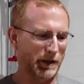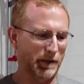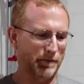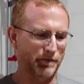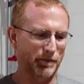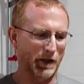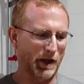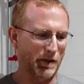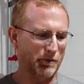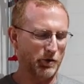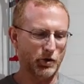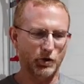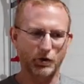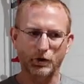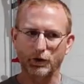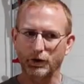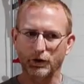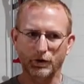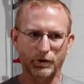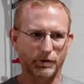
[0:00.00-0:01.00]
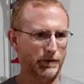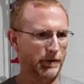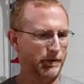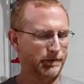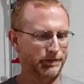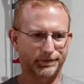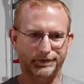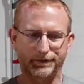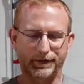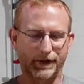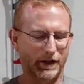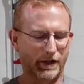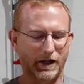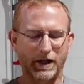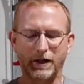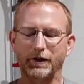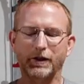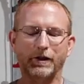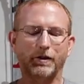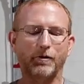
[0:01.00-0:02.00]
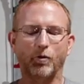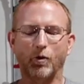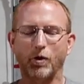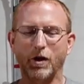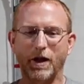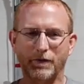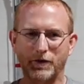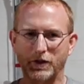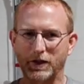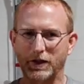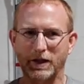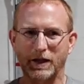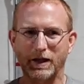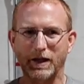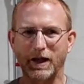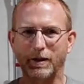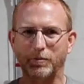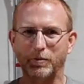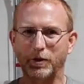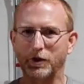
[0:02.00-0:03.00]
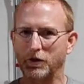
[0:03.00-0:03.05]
Um, I'm sure I can't think of where I've seen it at,